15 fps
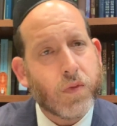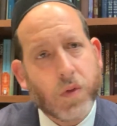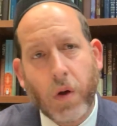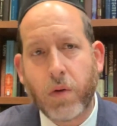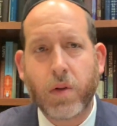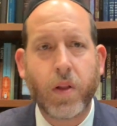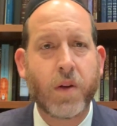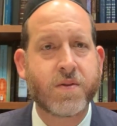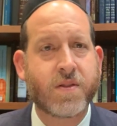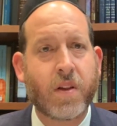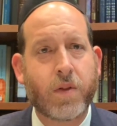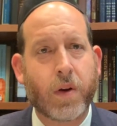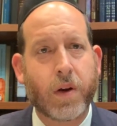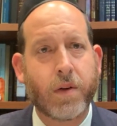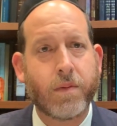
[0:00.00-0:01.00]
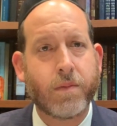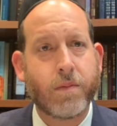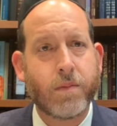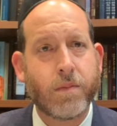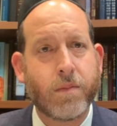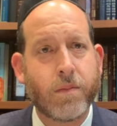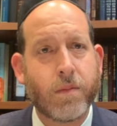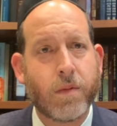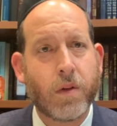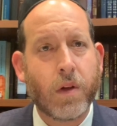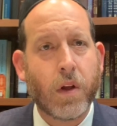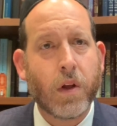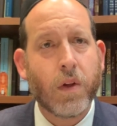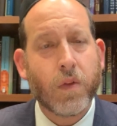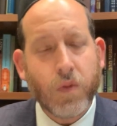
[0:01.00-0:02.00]
Don't close the door.
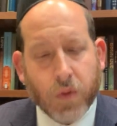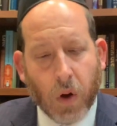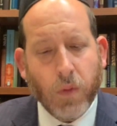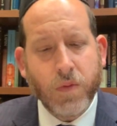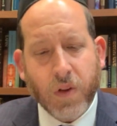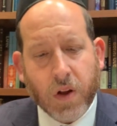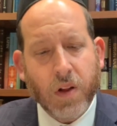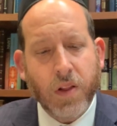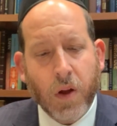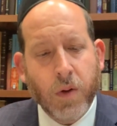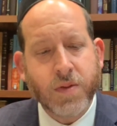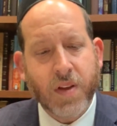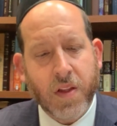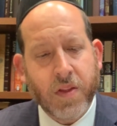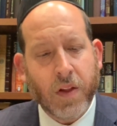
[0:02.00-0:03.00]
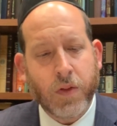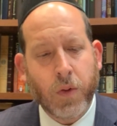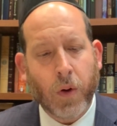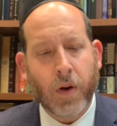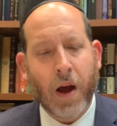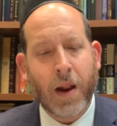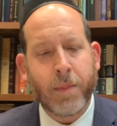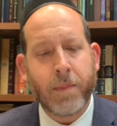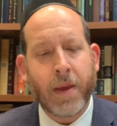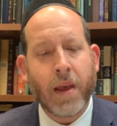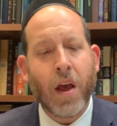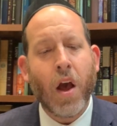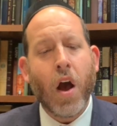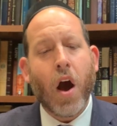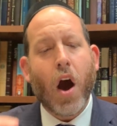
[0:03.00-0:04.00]
Don't close the door on me.
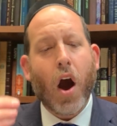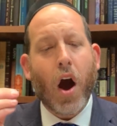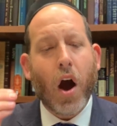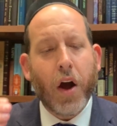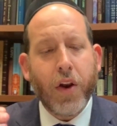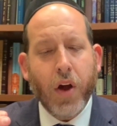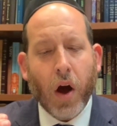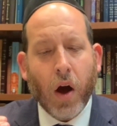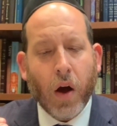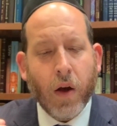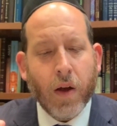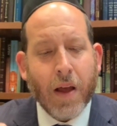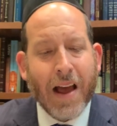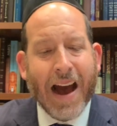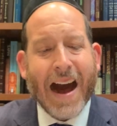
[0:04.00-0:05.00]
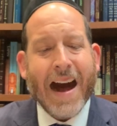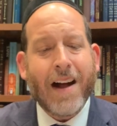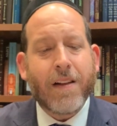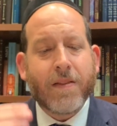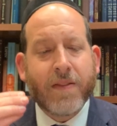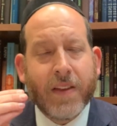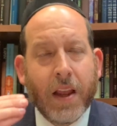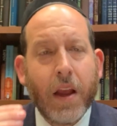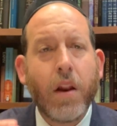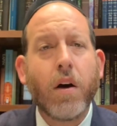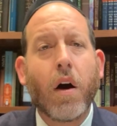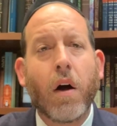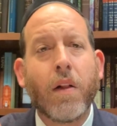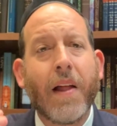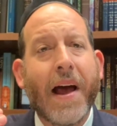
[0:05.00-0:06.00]
Ana al tin
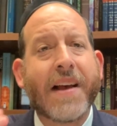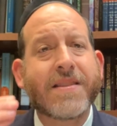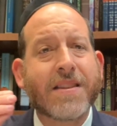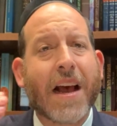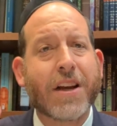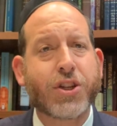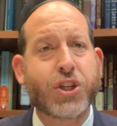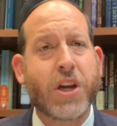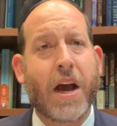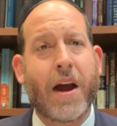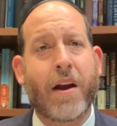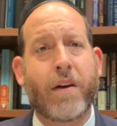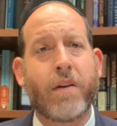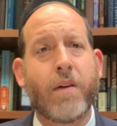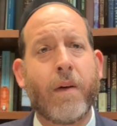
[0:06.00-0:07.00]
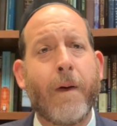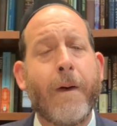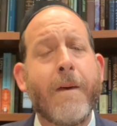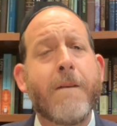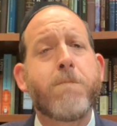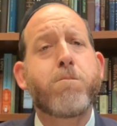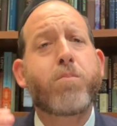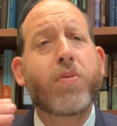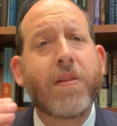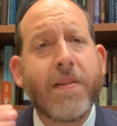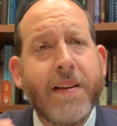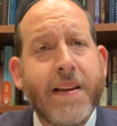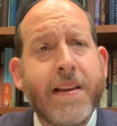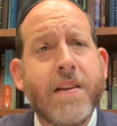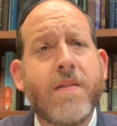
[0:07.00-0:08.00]
ol es hasha'ar.
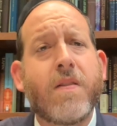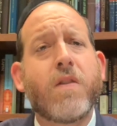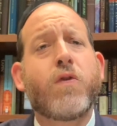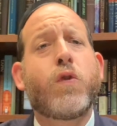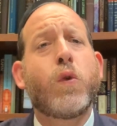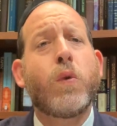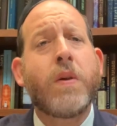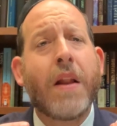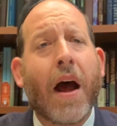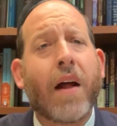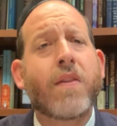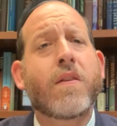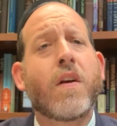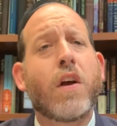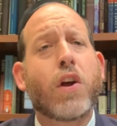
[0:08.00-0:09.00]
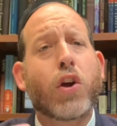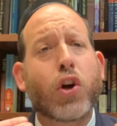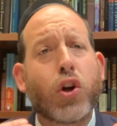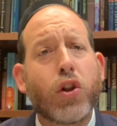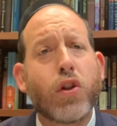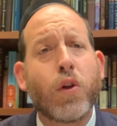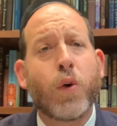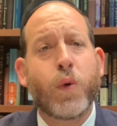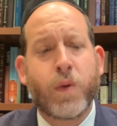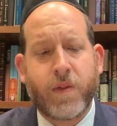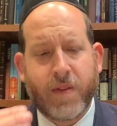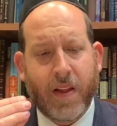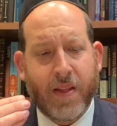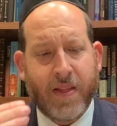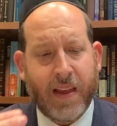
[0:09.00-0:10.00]
Please do not
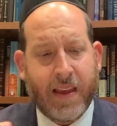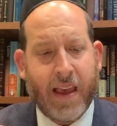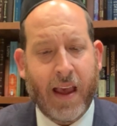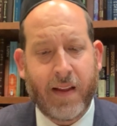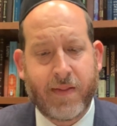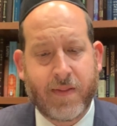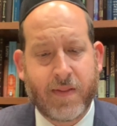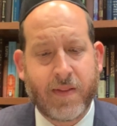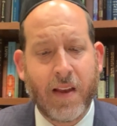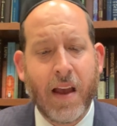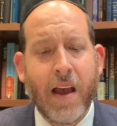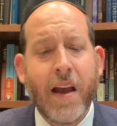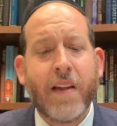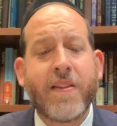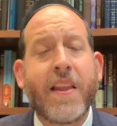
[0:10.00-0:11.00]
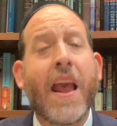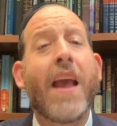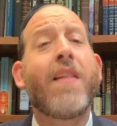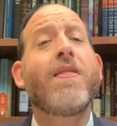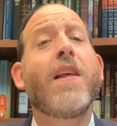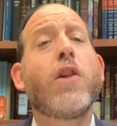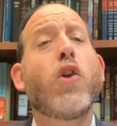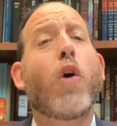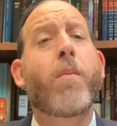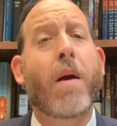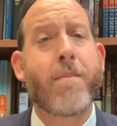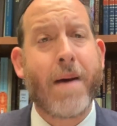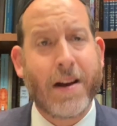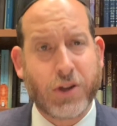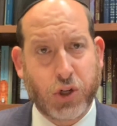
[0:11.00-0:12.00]
close the gates. Tein li
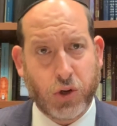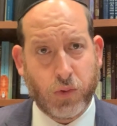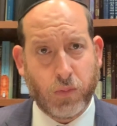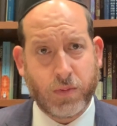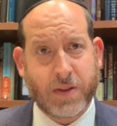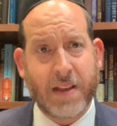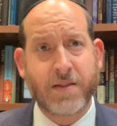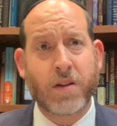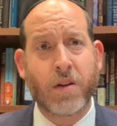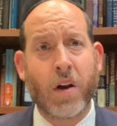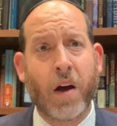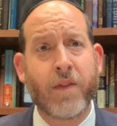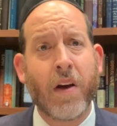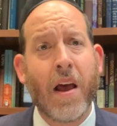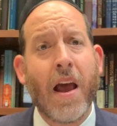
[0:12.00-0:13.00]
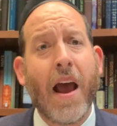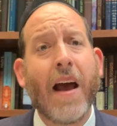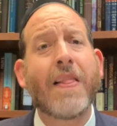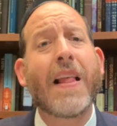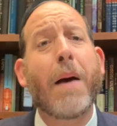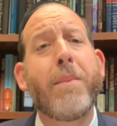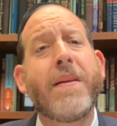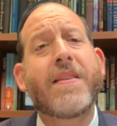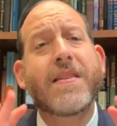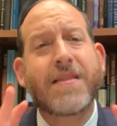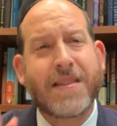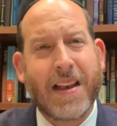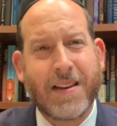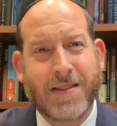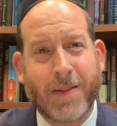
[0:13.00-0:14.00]
lomar mashu, says the Rav. Allow me to
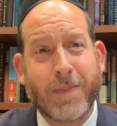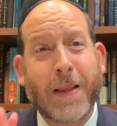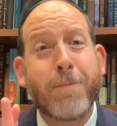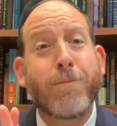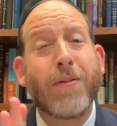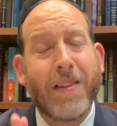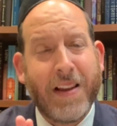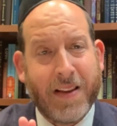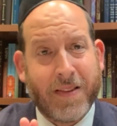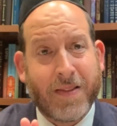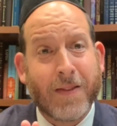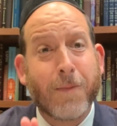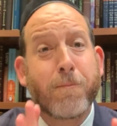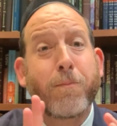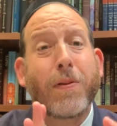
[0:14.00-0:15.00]
say something. Please.